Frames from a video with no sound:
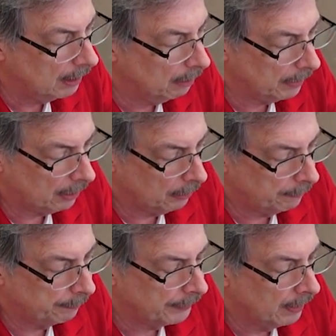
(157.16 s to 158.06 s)
There we go.
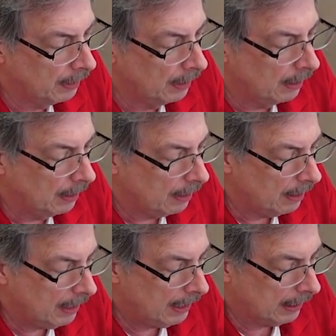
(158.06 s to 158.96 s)

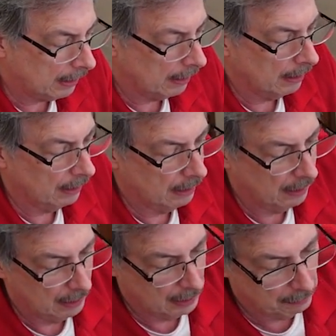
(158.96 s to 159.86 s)
Then
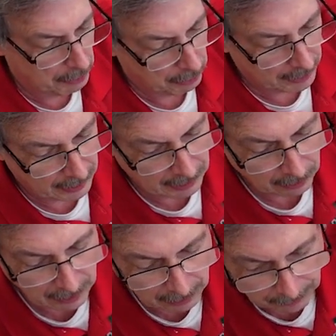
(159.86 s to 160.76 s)
pull that
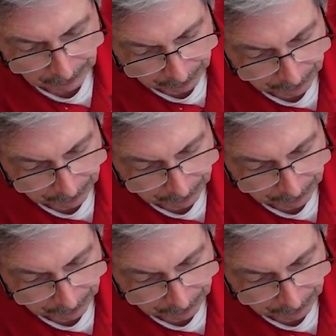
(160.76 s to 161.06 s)
out here.